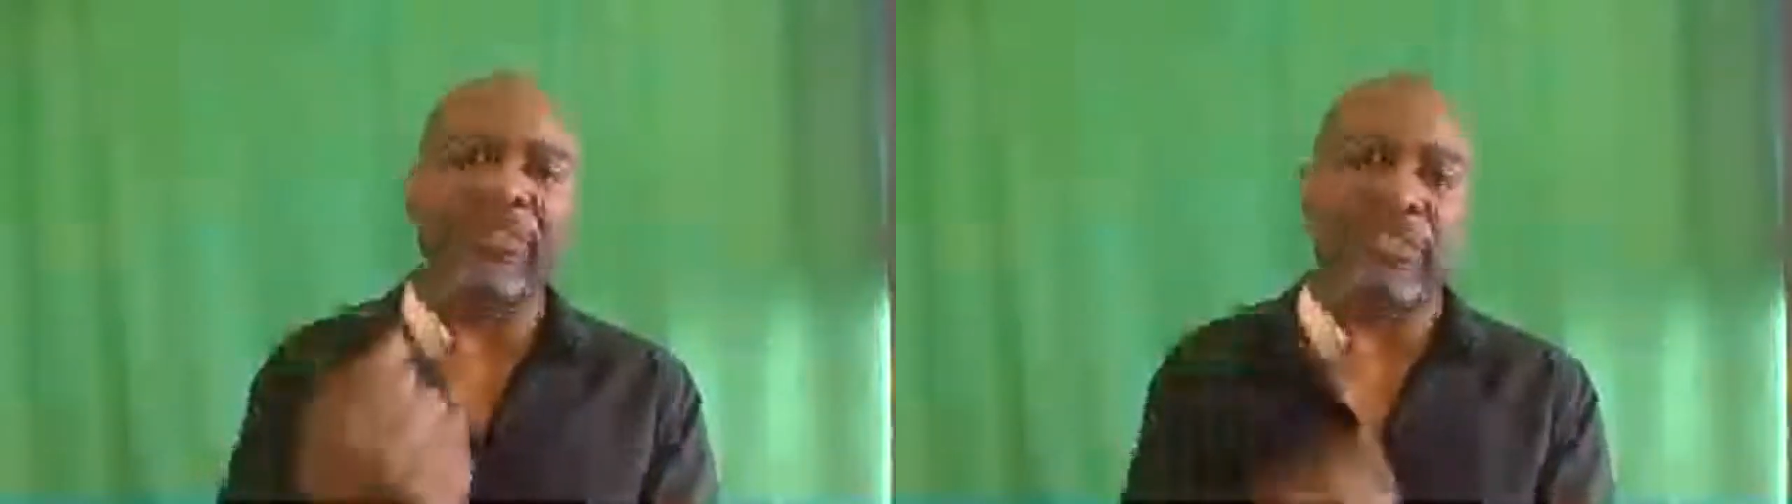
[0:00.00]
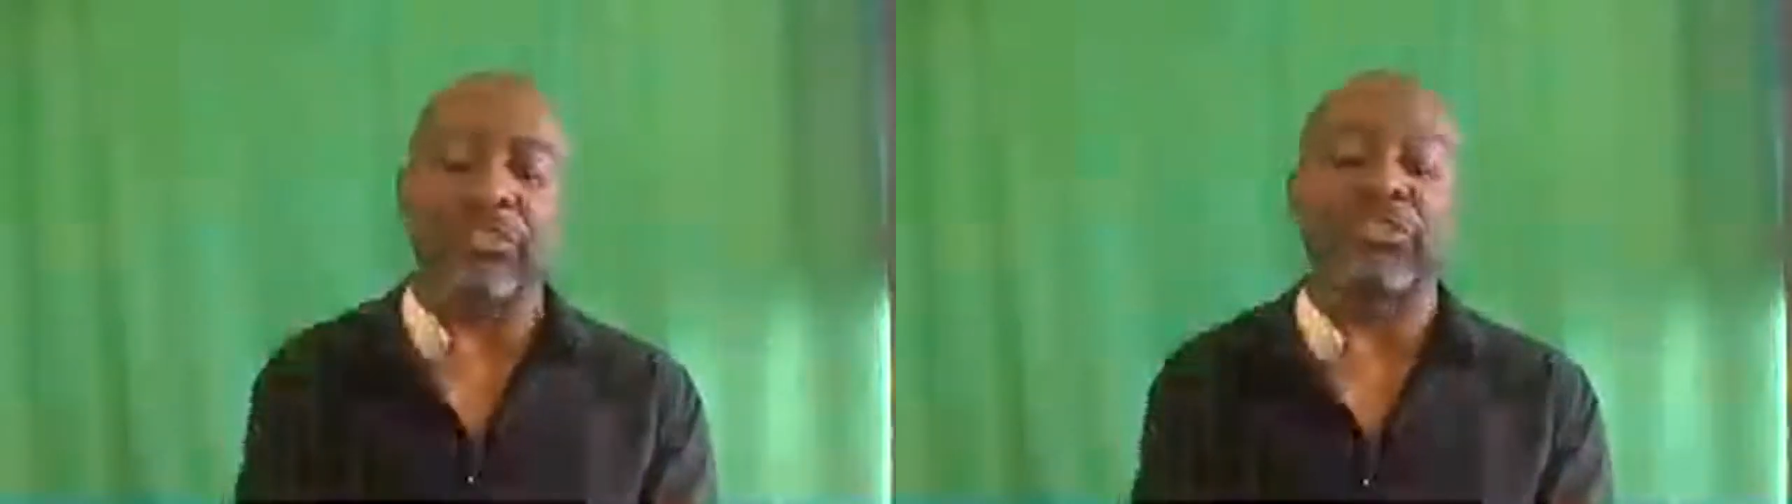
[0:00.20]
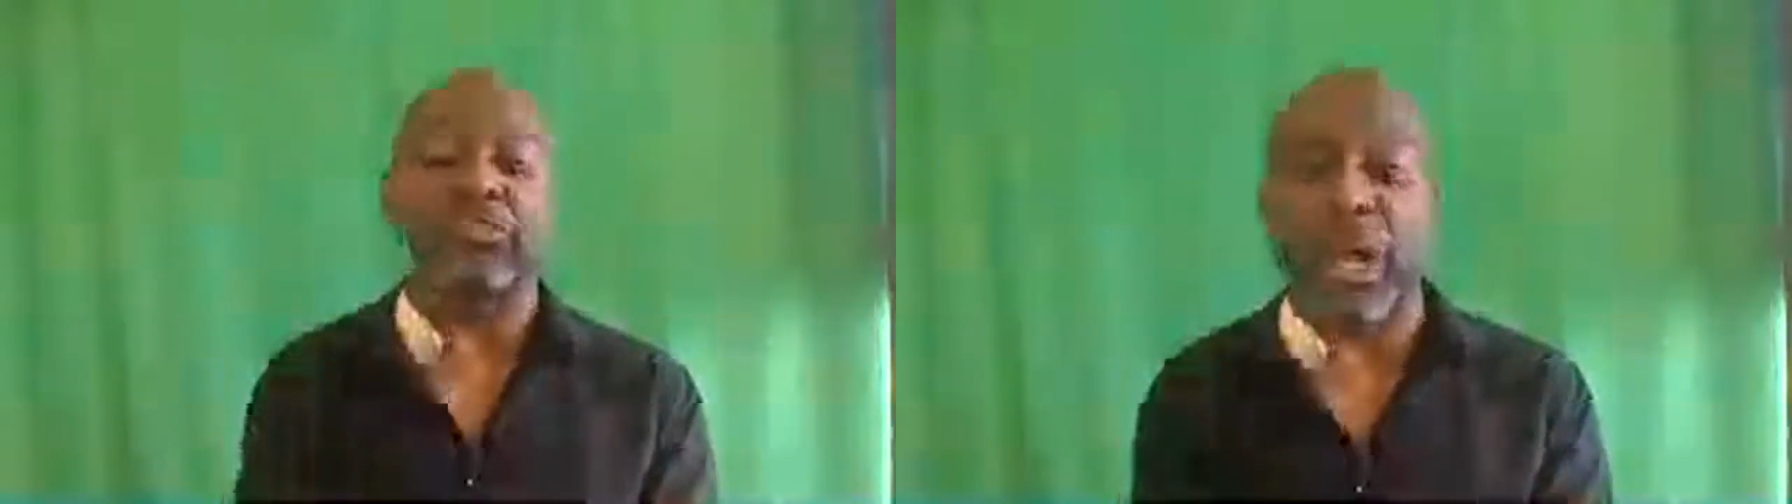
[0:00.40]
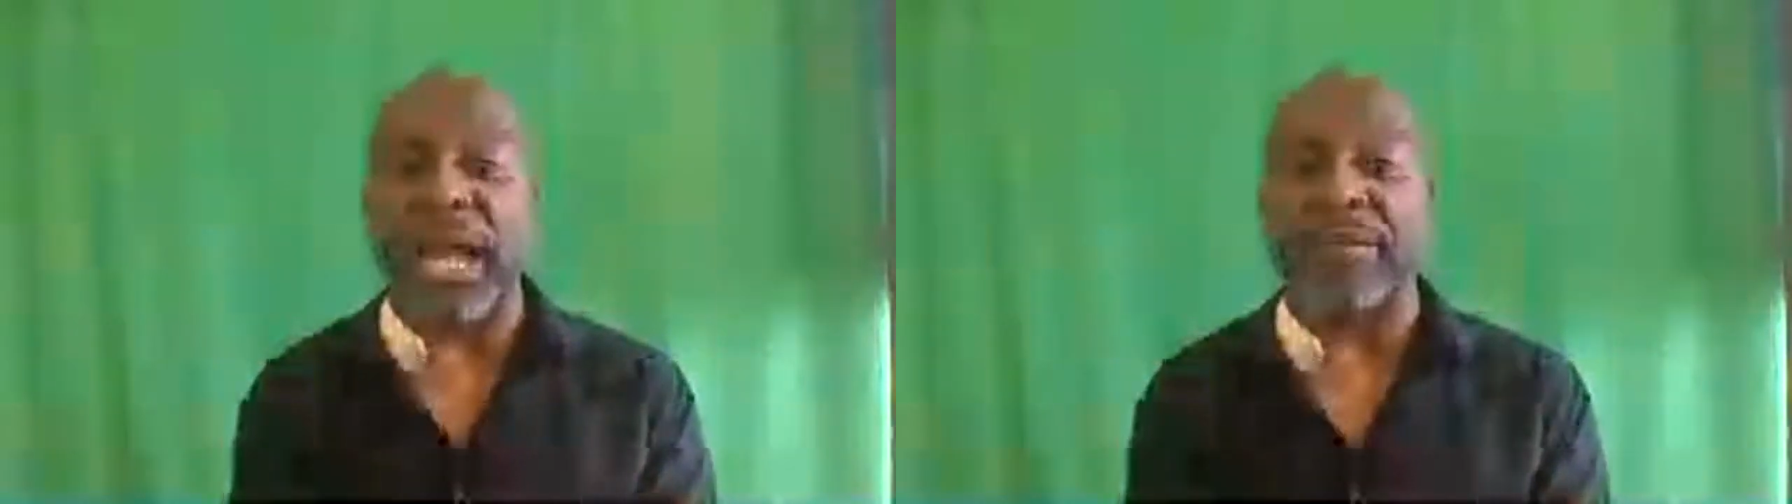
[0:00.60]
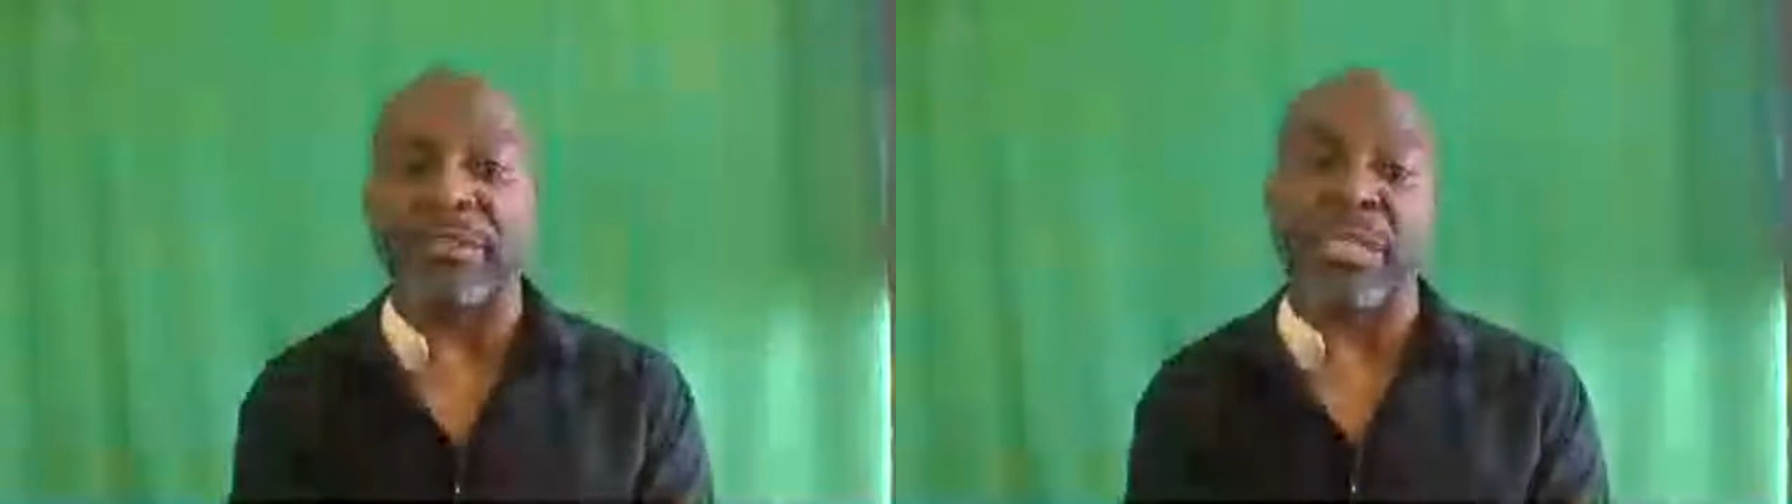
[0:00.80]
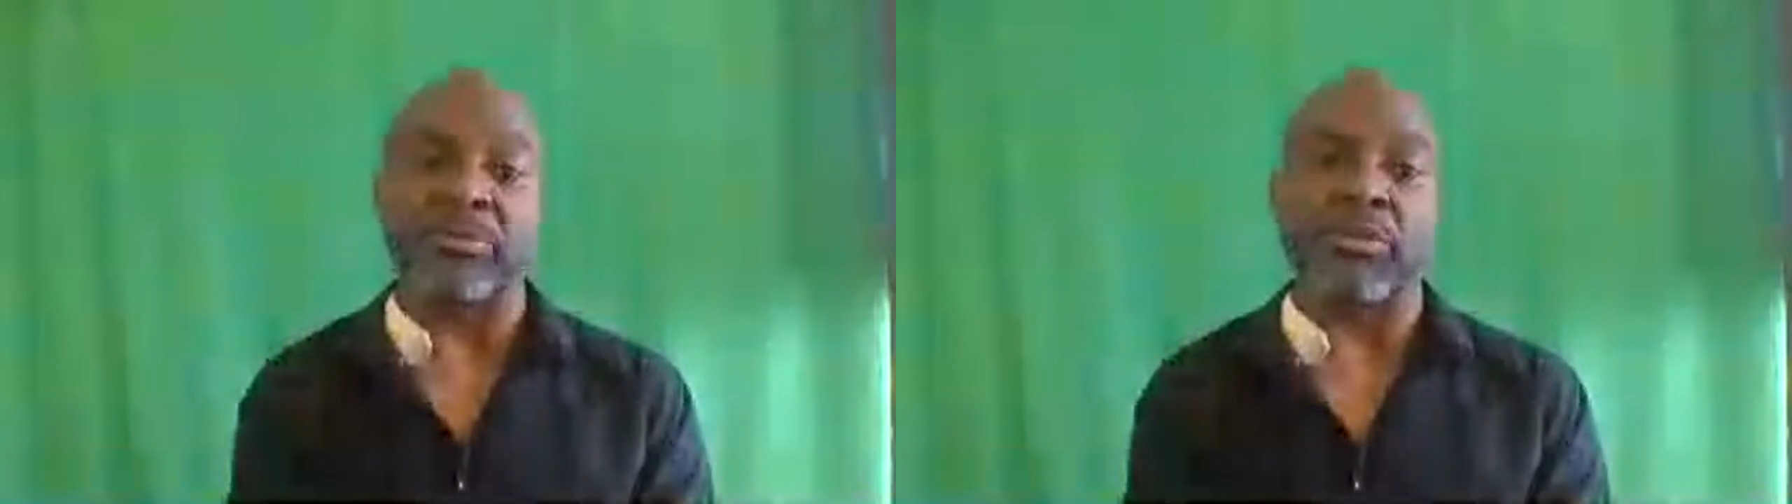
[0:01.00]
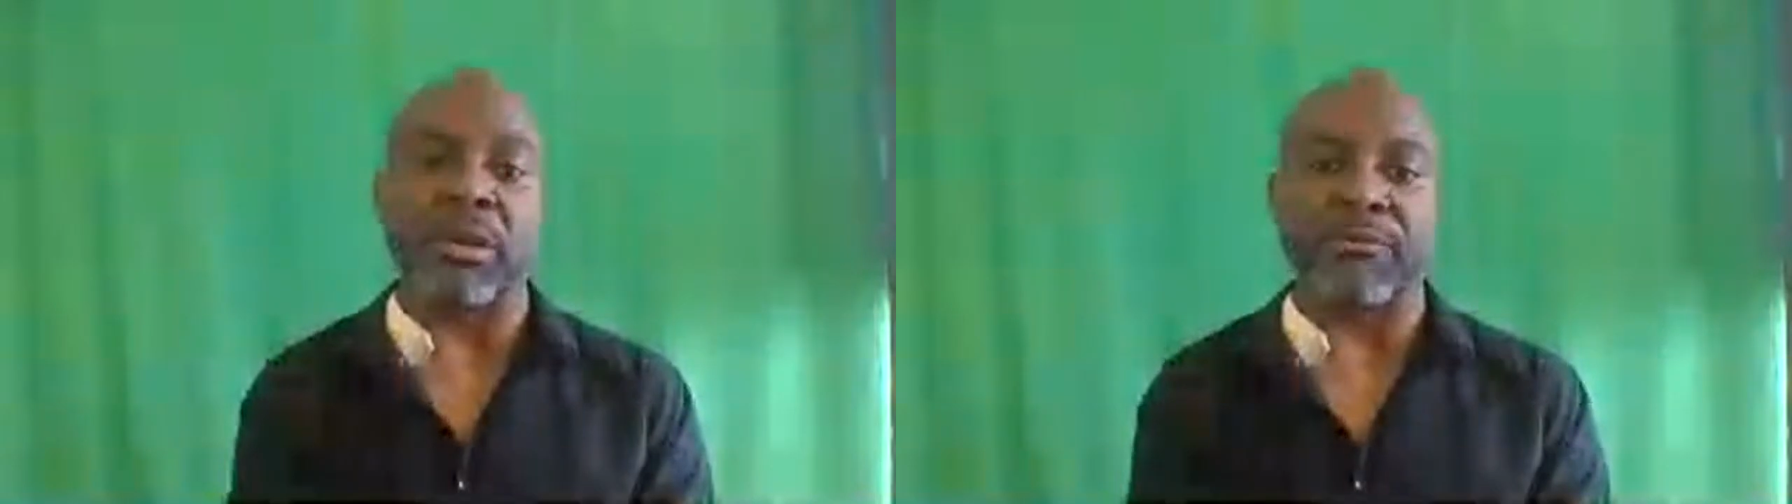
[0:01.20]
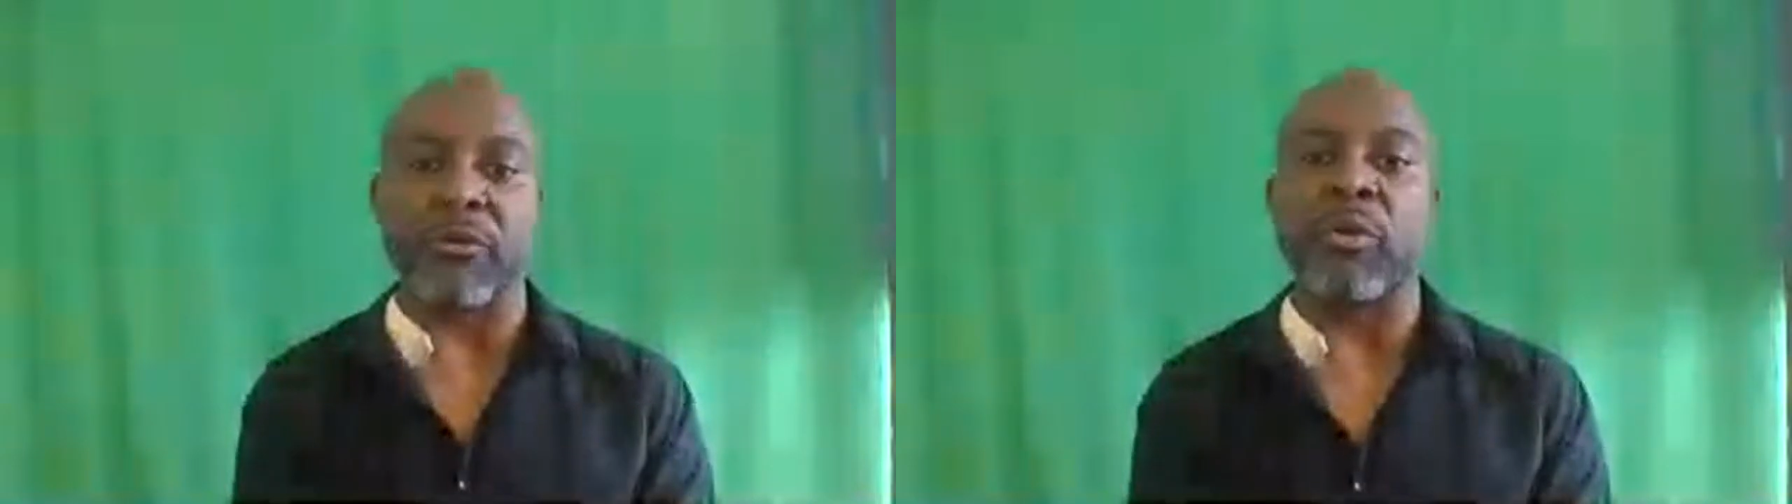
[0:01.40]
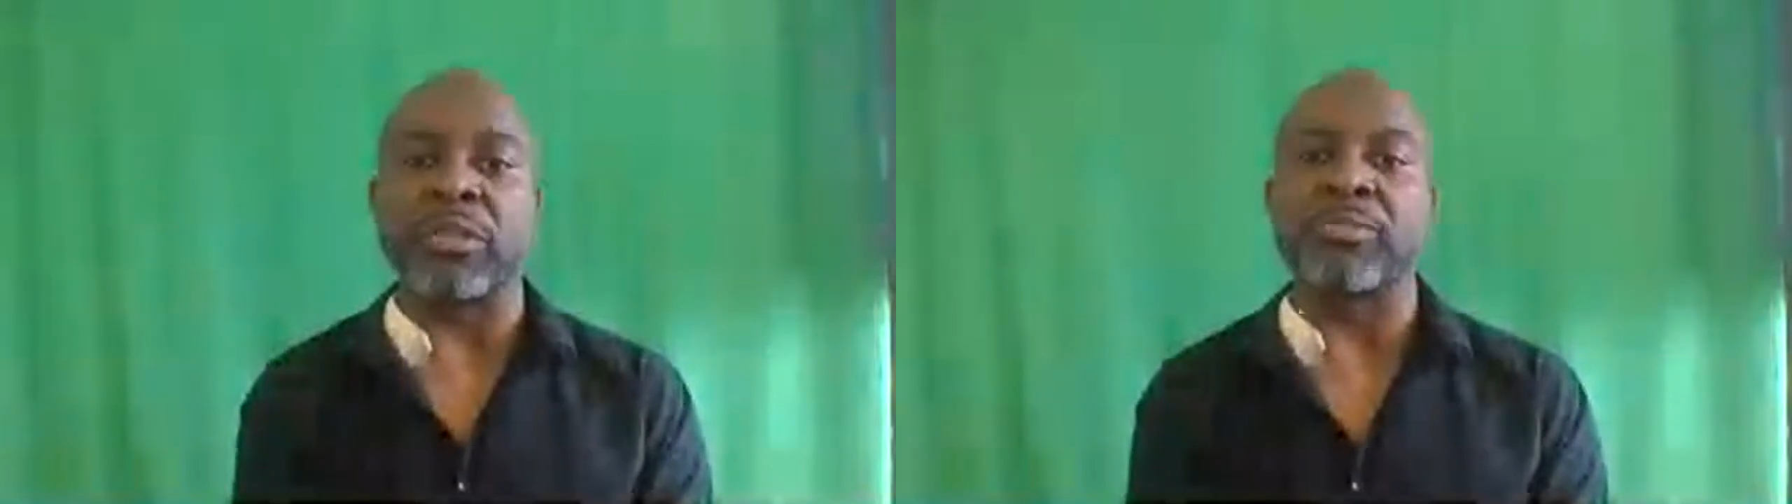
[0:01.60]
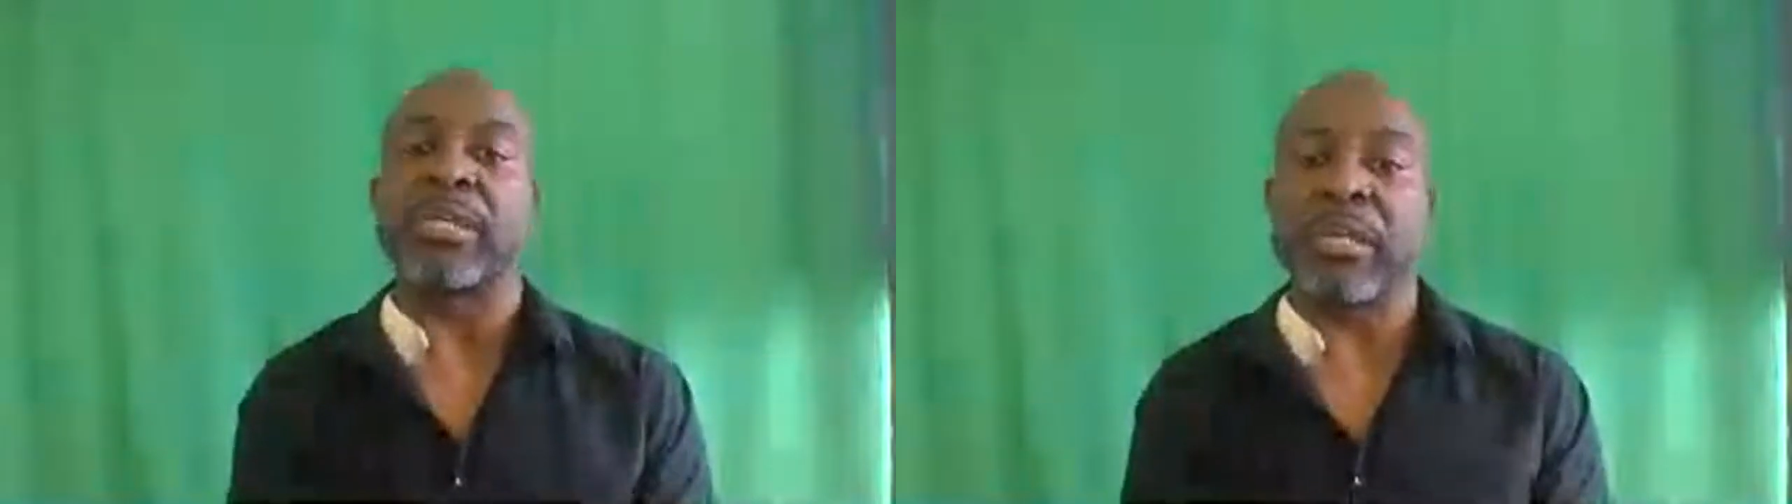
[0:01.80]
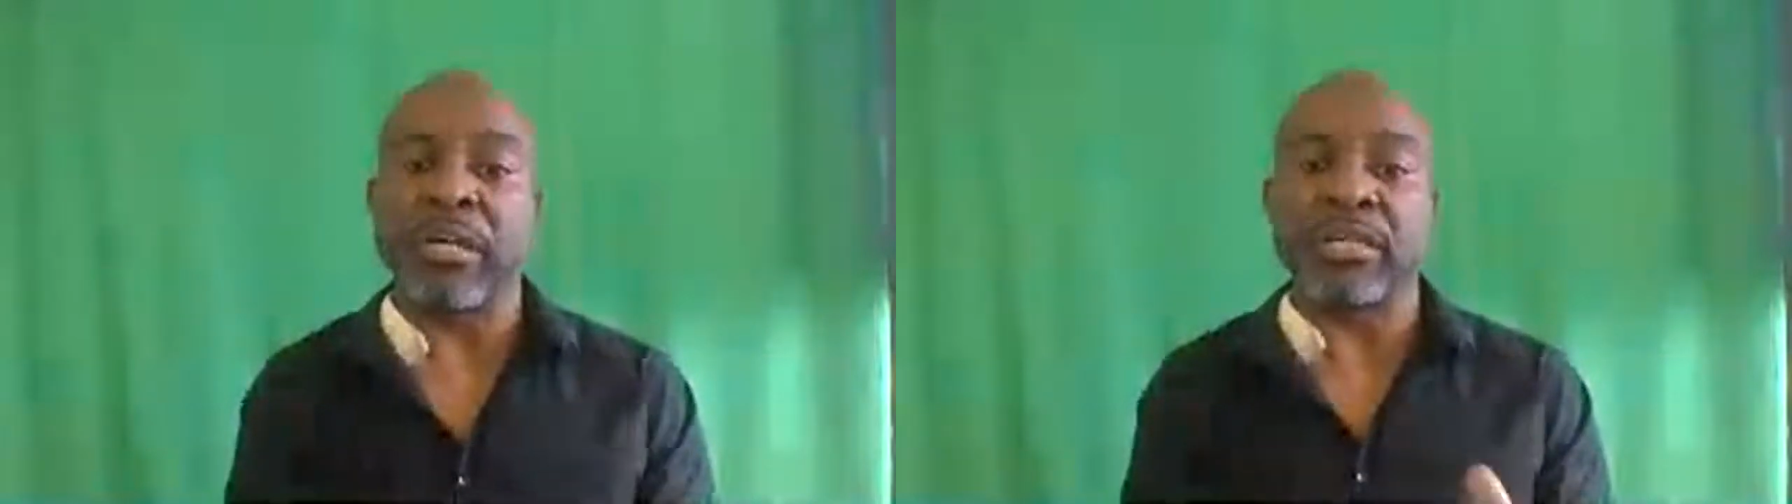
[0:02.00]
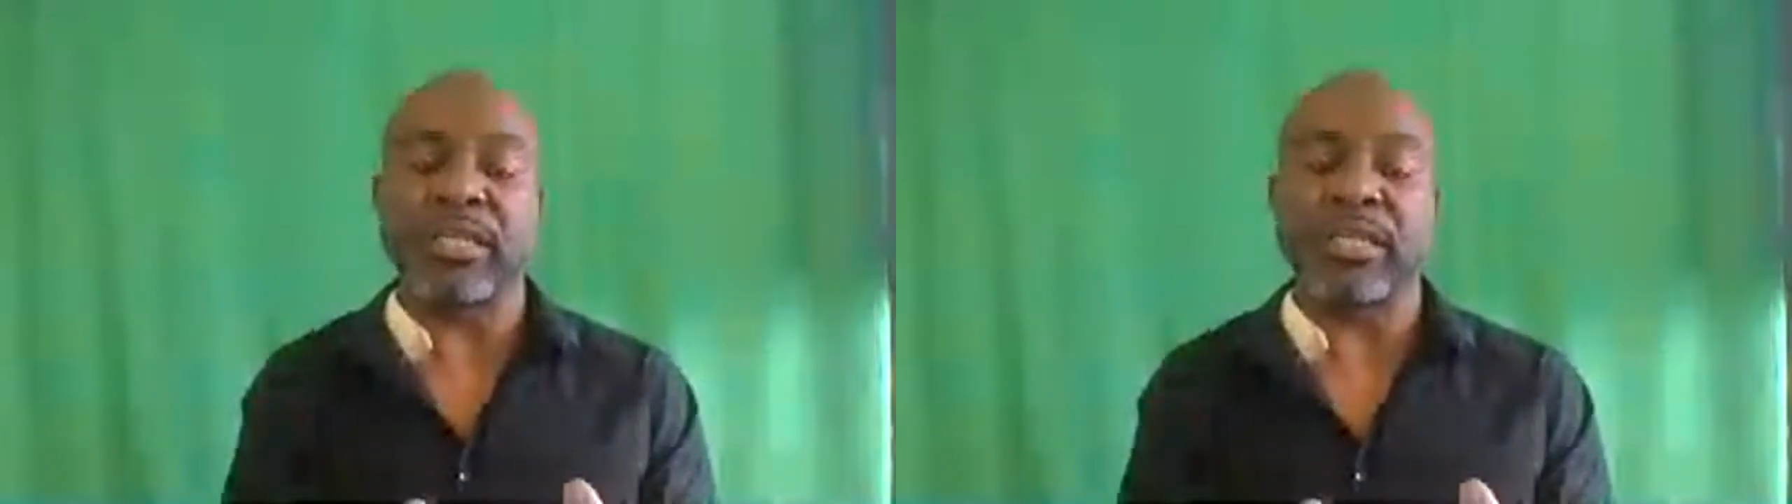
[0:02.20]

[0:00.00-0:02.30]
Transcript: the drive to keep going forward, because